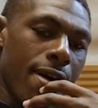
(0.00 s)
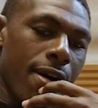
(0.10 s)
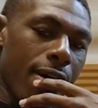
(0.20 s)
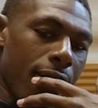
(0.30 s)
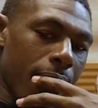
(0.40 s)

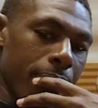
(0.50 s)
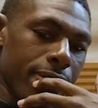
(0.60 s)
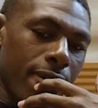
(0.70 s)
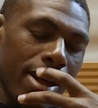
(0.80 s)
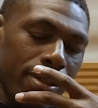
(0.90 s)

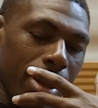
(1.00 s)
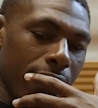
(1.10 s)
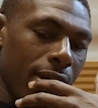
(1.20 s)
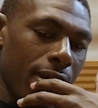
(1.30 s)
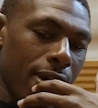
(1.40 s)
You know,
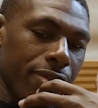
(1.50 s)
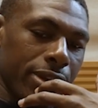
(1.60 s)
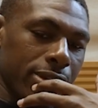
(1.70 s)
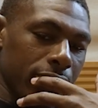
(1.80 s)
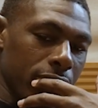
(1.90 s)
I
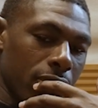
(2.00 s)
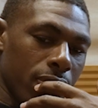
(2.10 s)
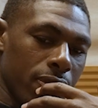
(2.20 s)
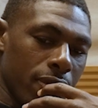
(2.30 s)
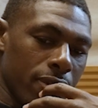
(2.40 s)
think that, you
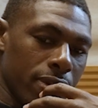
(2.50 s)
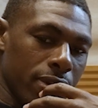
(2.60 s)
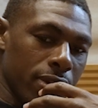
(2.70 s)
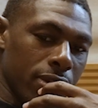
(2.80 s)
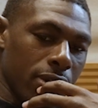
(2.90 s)
know,
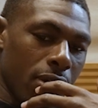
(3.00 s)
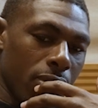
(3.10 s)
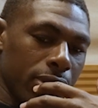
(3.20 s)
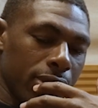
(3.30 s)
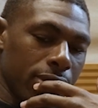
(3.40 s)
the
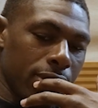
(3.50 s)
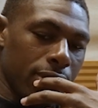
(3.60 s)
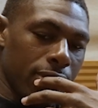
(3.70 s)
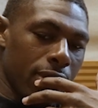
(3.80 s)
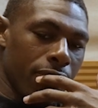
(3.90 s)
Cody
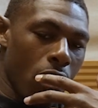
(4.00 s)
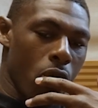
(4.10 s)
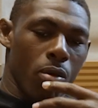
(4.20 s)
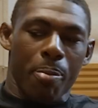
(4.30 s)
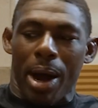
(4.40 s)
of
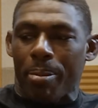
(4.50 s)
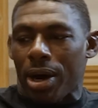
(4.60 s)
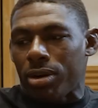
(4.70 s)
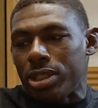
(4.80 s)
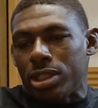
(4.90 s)
old will pop
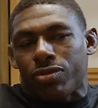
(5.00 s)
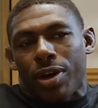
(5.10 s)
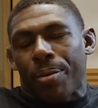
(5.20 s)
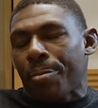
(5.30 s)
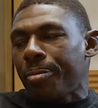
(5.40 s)
out in this fight.